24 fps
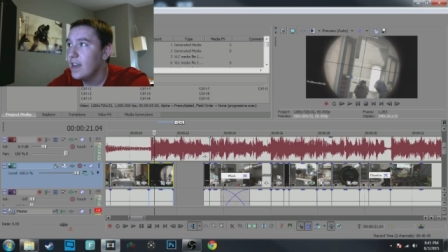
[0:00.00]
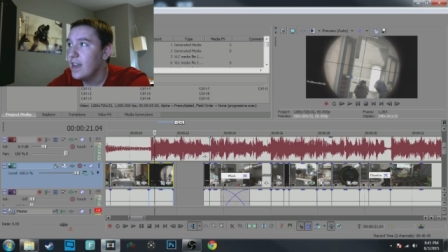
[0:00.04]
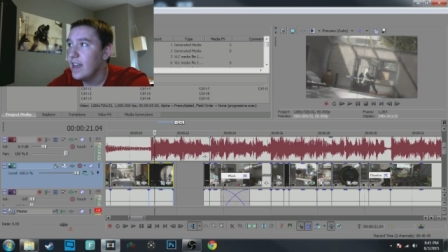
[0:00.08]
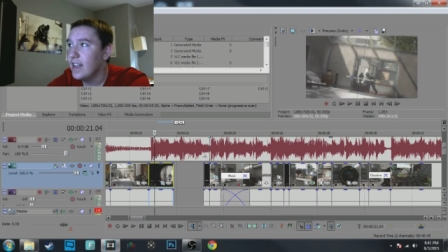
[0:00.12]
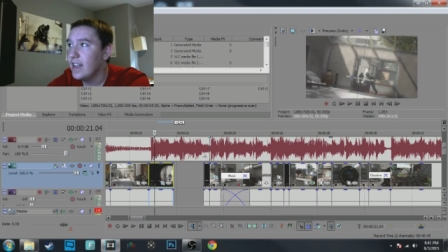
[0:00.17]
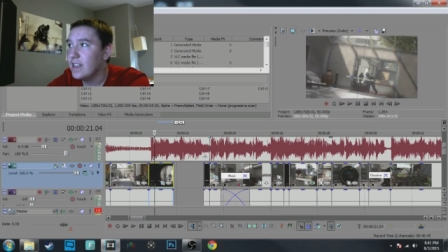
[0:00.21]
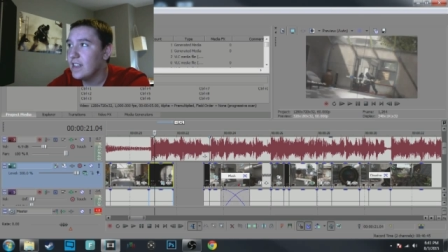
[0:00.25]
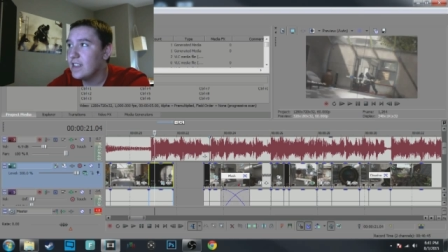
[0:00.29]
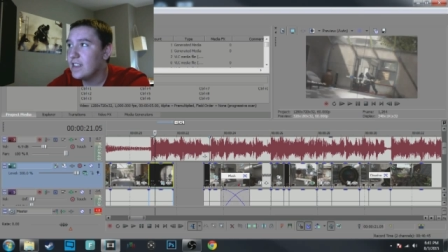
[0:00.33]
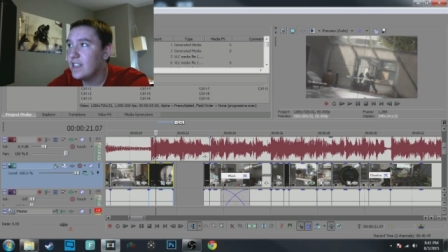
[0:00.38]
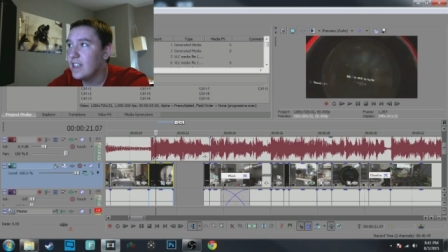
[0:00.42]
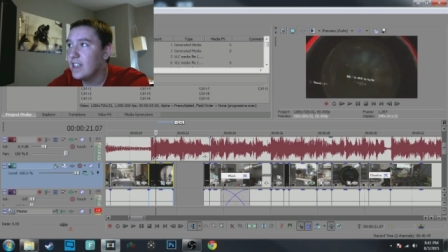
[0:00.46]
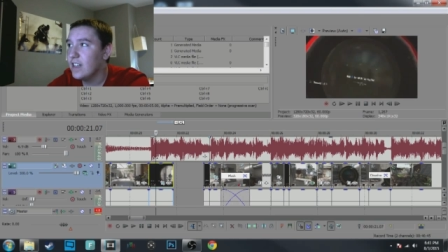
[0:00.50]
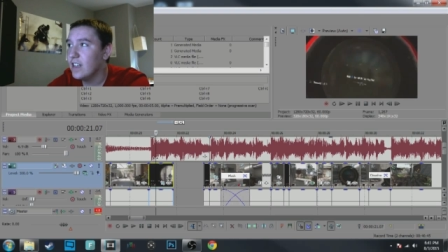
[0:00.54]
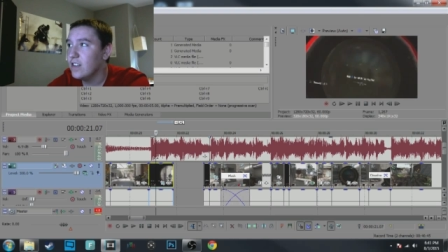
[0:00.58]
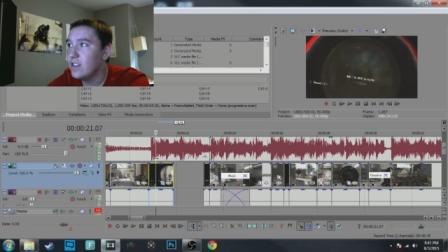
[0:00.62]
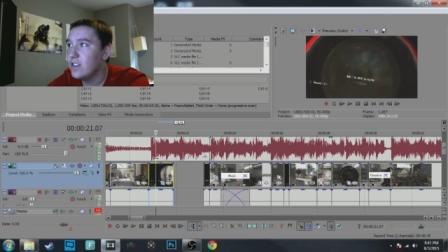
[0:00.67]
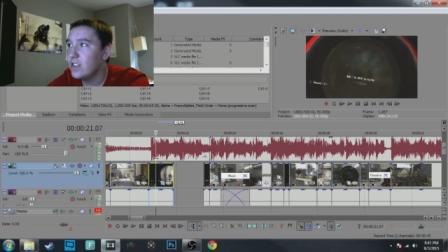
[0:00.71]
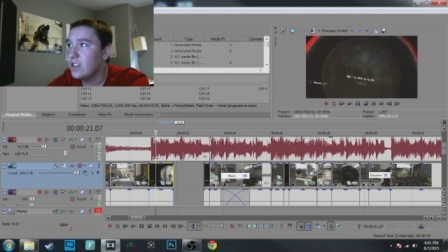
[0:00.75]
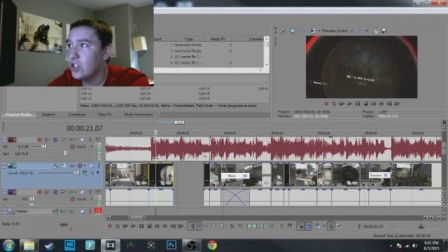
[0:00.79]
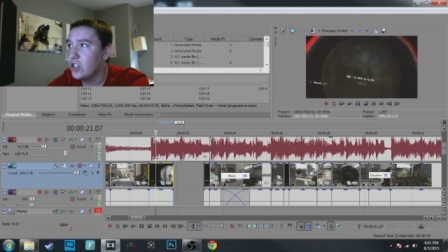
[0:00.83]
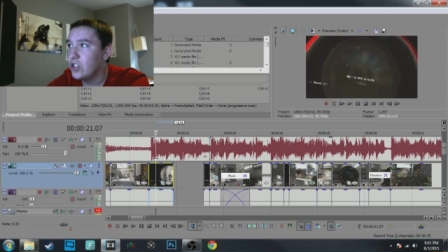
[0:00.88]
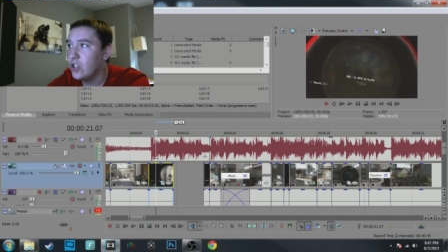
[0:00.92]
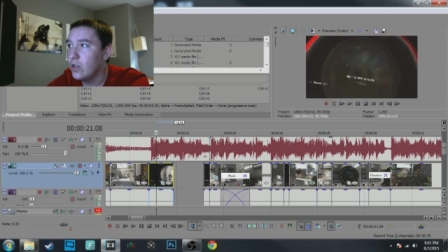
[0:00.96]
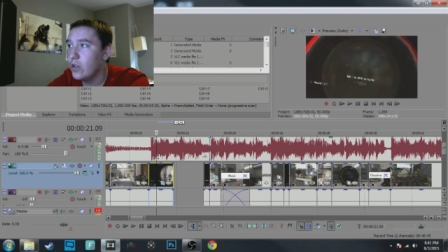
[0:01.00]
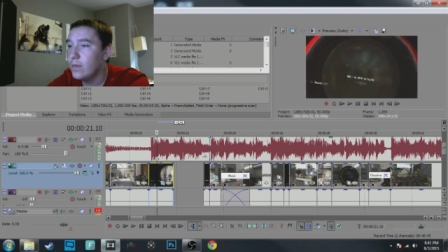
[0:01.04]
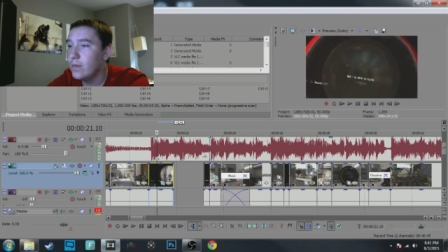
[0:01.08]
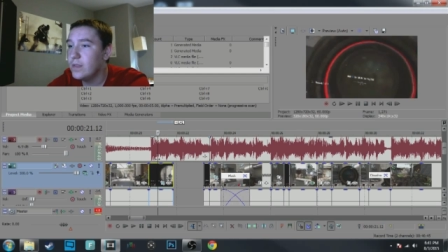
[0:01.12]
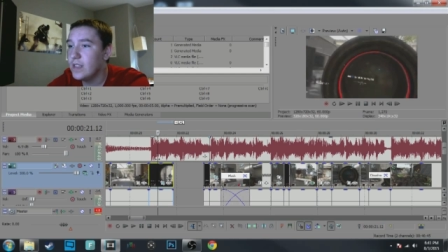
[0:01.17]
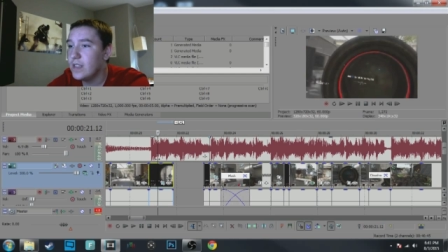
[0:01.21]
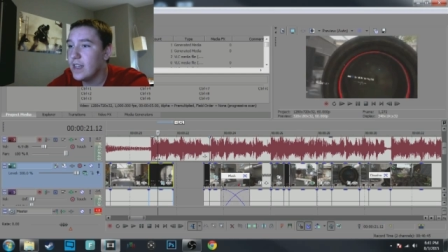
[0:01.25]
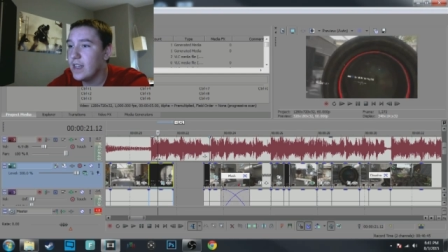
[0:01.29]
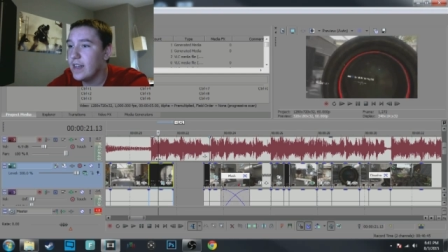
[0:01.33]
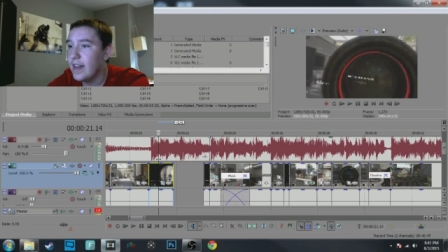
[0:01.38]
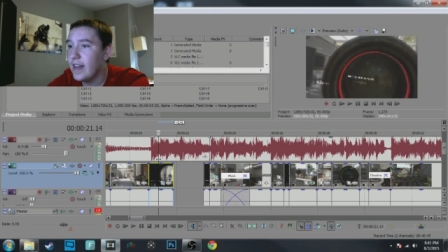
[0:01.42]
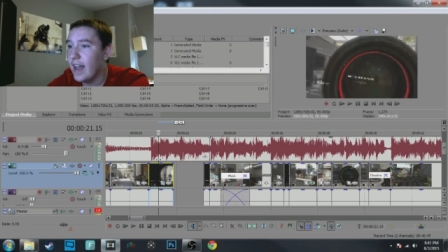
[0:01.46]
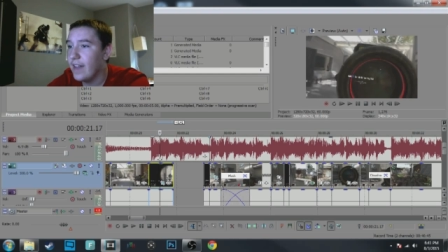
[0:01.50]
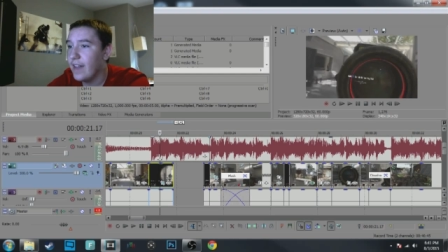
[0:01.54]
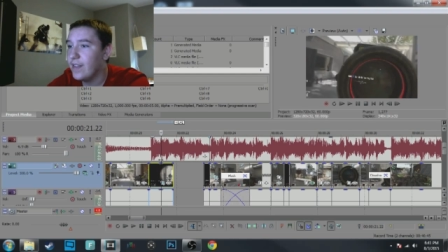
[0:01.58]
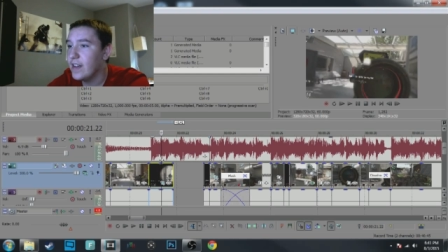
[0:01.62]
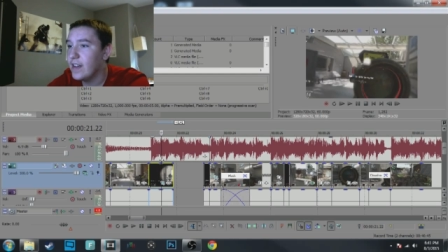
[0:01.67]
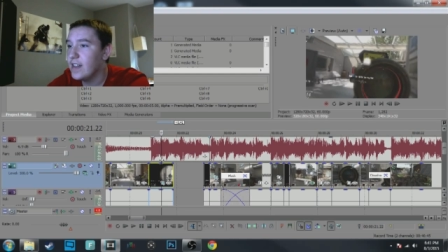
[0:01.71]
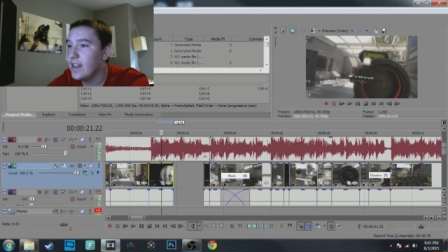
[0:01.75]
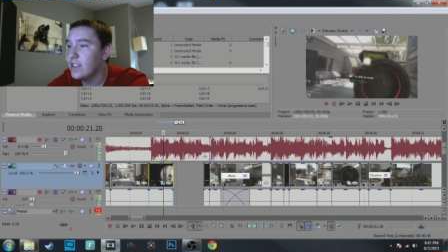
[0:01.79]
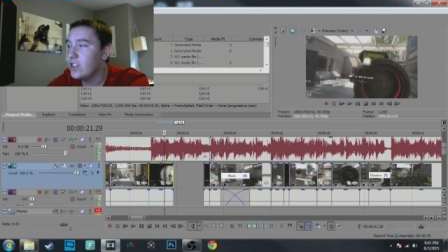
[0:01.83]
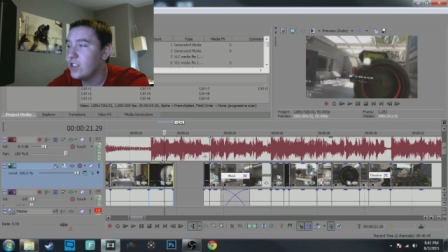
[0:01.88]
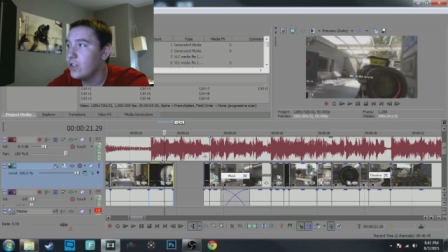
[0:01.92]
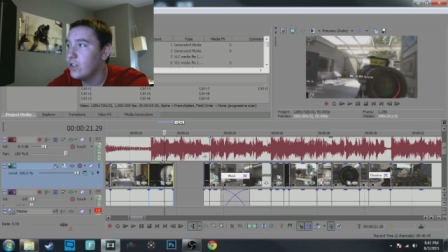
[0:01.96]
it tilts, zooms in, and
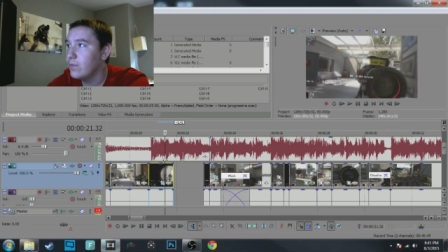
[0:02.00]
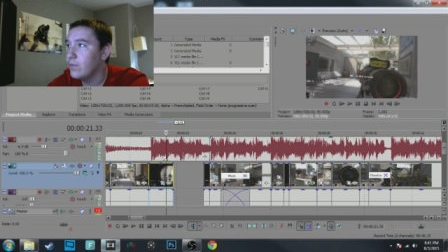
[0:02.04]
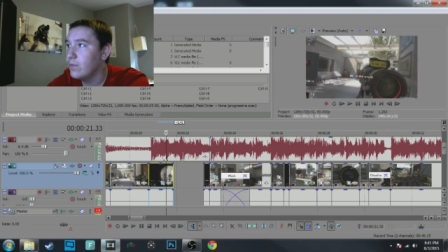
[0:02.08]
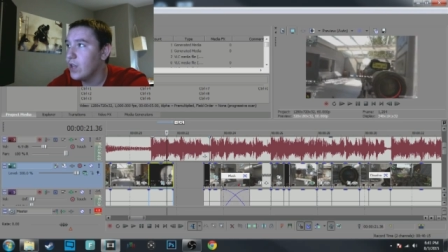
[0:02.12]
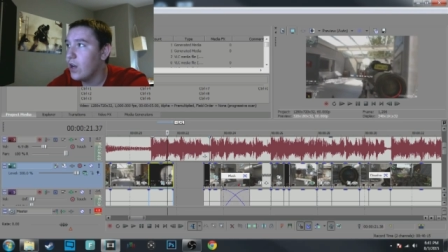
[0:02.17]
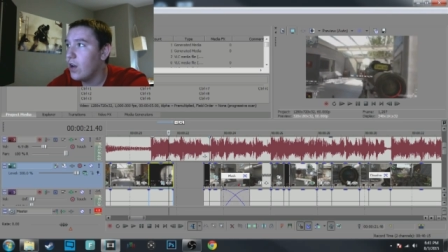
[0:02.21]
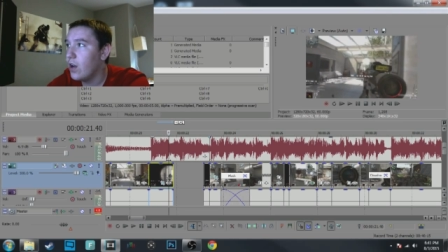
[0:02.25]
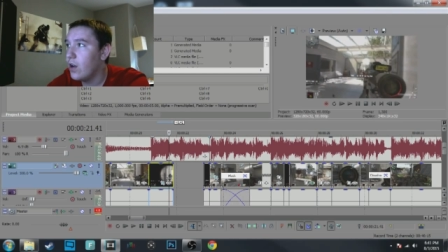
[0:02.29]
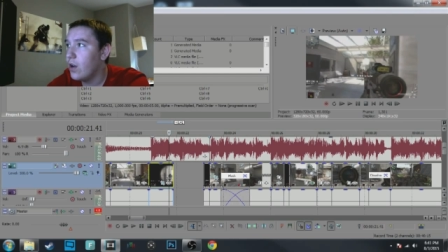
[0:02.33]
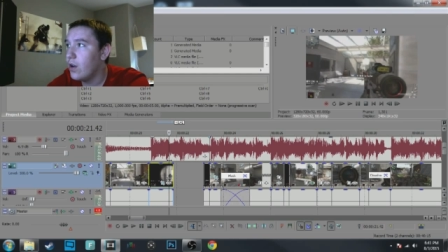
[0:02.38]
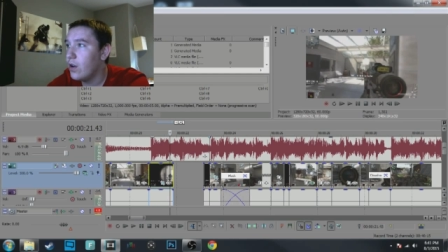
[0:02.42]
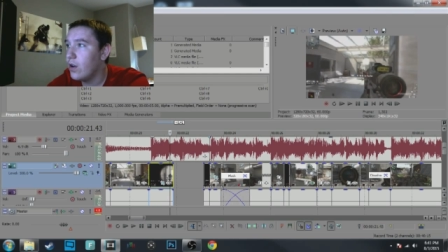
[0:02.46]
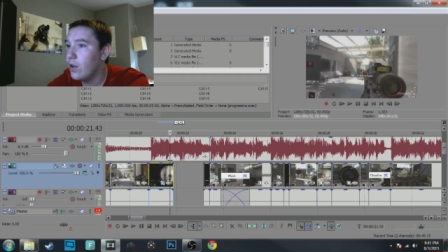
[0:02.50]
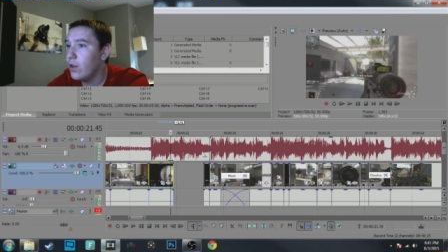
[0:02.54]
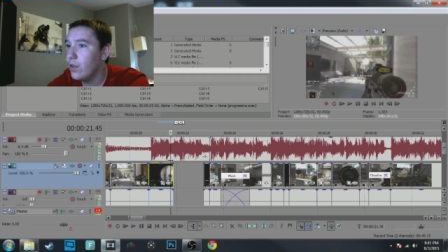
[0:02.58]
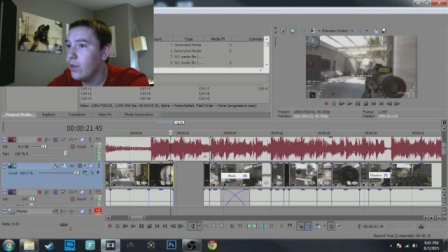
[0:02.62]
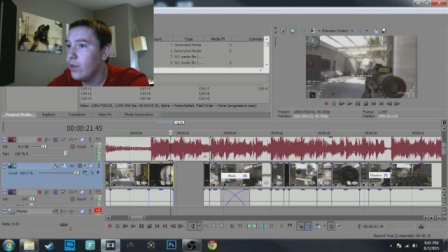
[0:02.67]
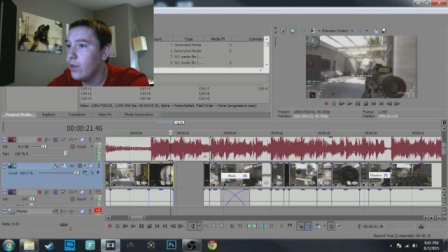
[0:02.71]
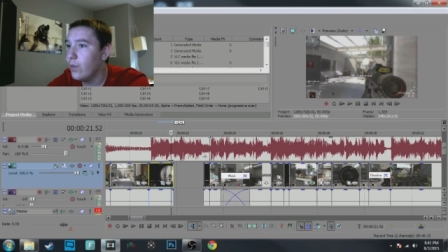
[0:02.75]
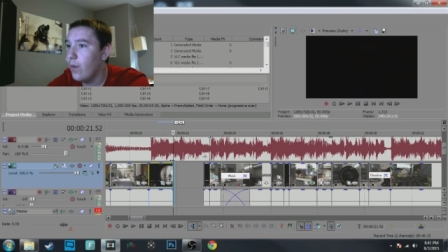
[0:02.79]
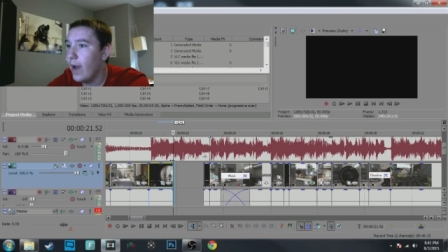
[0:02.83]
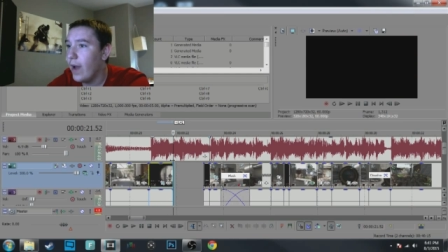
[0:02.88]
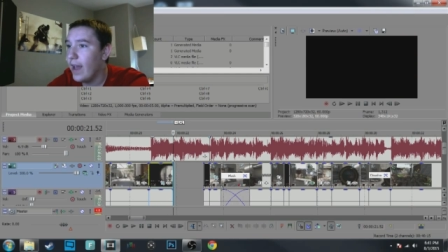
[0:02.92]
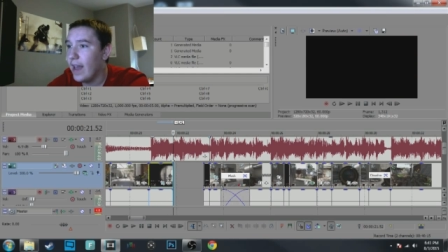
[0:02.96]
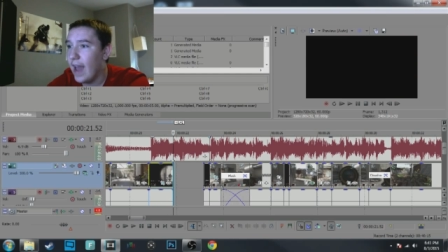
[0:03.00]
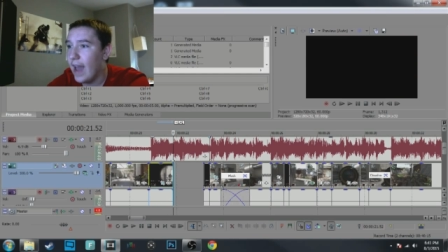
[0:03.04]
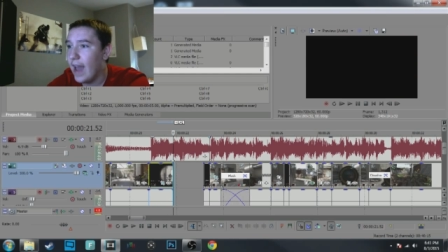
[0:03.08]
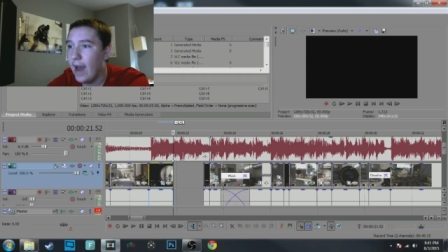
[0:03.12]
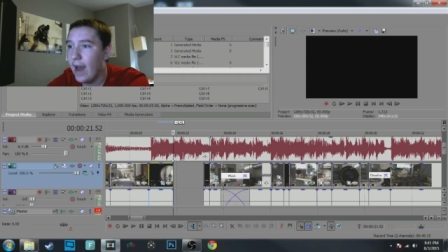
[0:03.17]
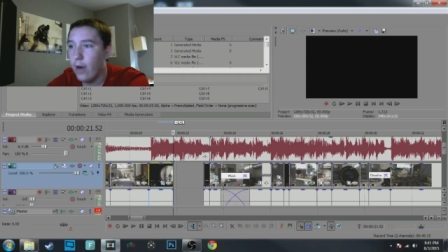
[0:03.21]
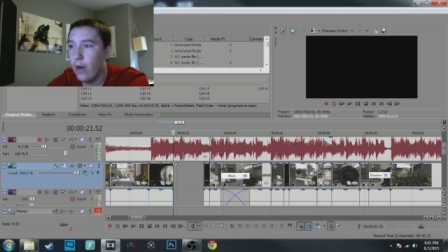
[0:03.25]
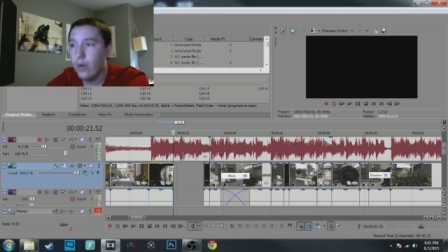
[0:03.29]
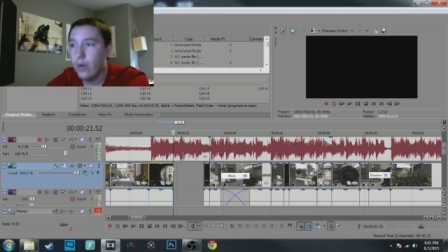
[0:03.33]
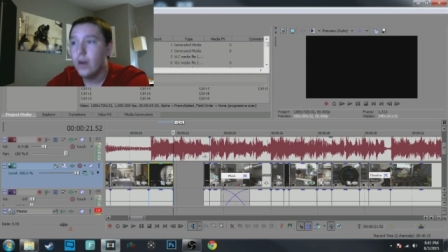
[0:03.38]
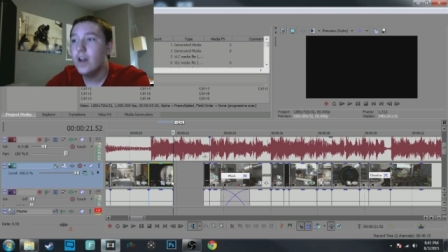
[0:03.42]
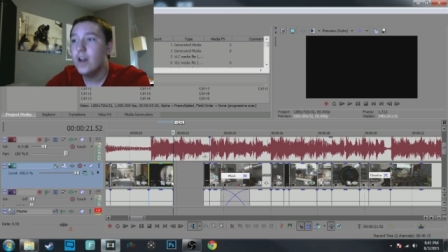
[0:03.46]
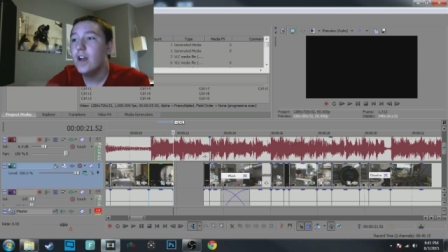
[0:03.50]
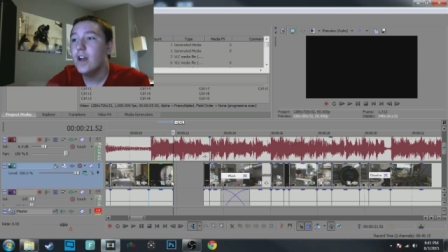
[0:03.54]
then it zooms all the way out.